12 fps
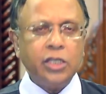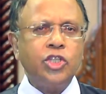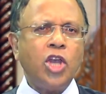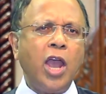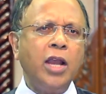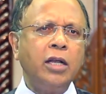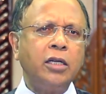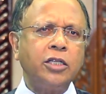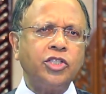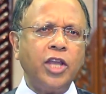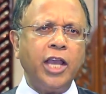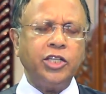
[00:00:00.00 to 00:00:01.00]

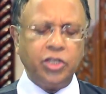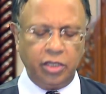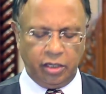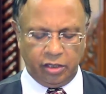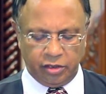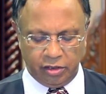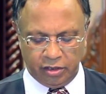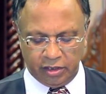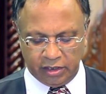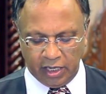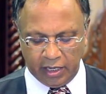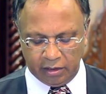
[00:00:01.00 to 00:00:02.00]
Childish etchings in the
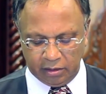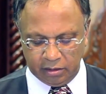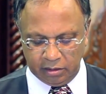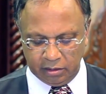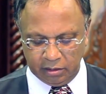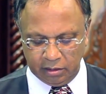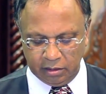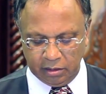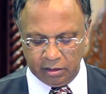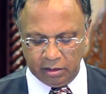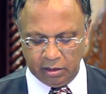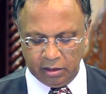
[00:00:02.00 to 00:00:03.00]
sand,
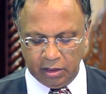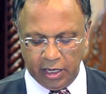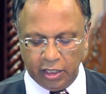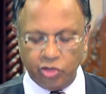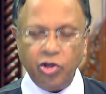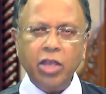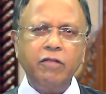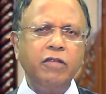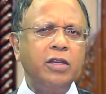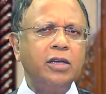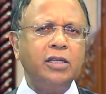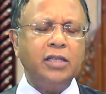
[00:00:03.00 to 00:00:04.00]

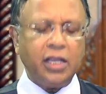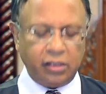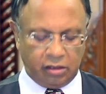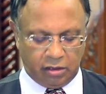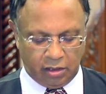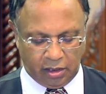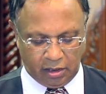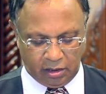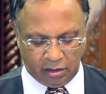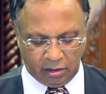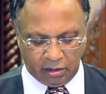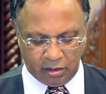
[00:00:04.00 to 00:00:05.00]
engraving a destiny,
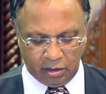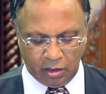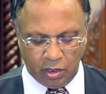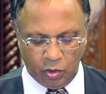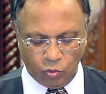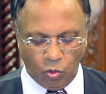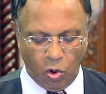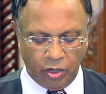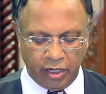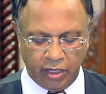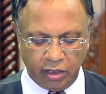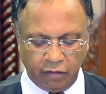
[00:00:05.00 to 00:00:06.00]

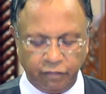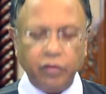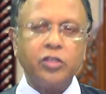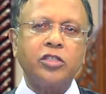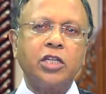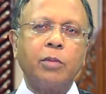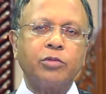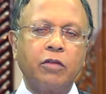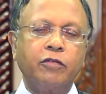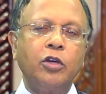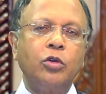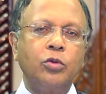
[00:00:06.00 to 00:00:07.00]
walking in the footsteps
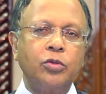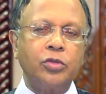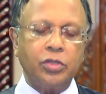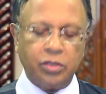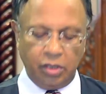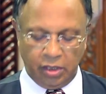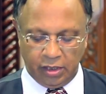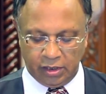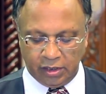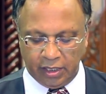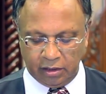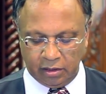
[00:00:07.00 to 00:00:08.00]
of those
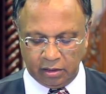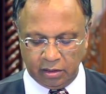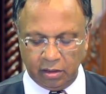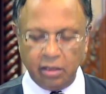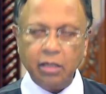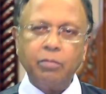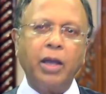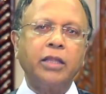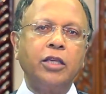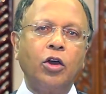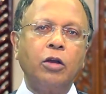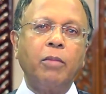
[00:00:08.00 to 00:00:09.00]
sent by
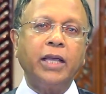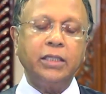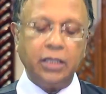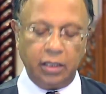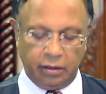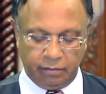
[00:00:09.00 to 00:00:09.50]
the Almighty.